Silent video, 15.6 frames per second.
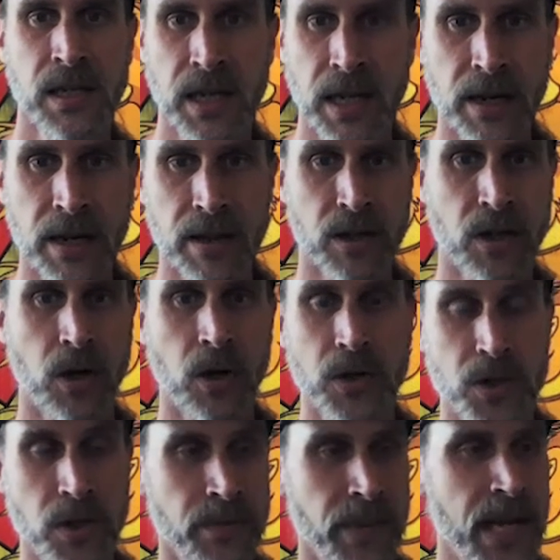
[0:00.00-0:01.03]
into the
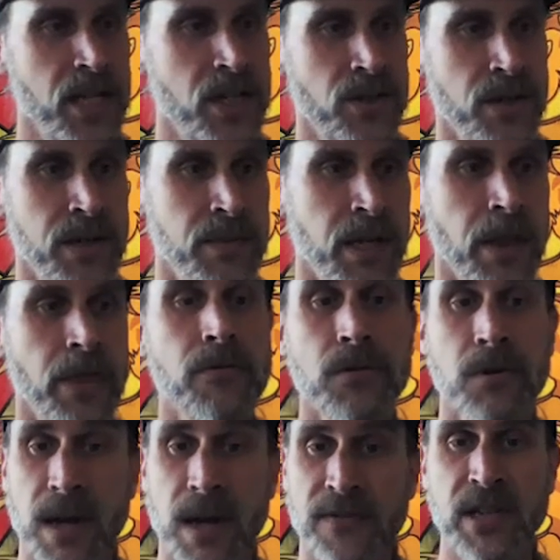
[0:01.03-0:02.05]
culture and mainstream it
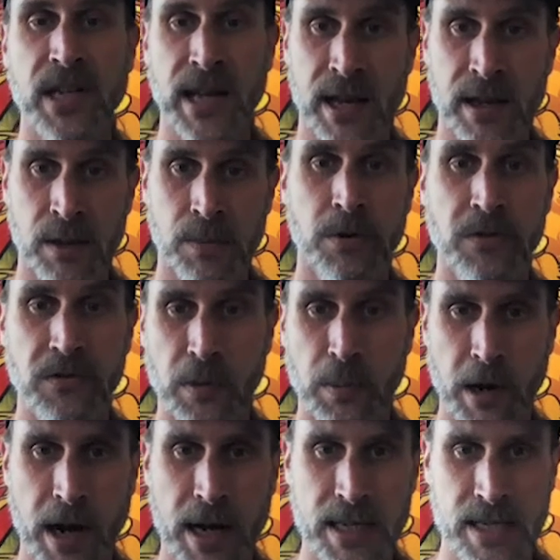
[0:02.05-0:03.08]
through FDA approval
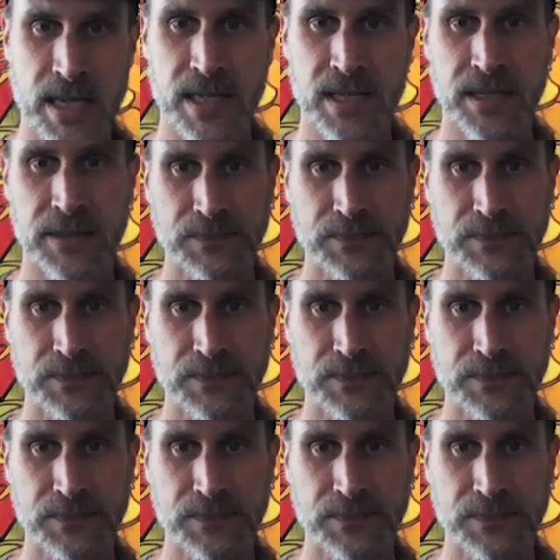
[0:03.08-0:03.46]
process,